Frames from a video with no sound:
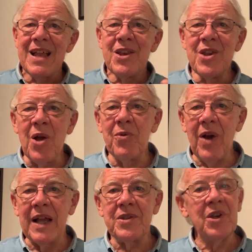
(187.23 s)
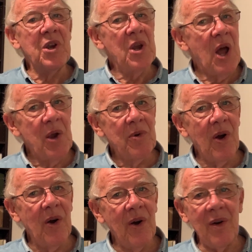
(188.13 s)
No right, no
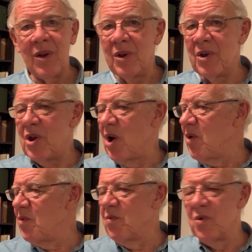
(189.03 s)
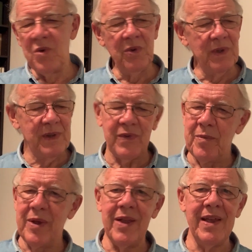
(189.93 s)
wrong, no rules for
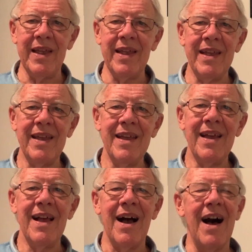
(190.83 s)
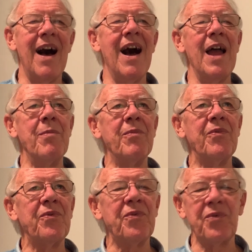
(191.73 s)
me. I'm
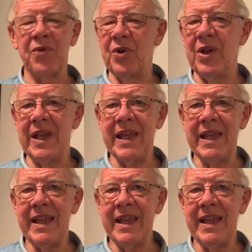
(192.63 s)
free.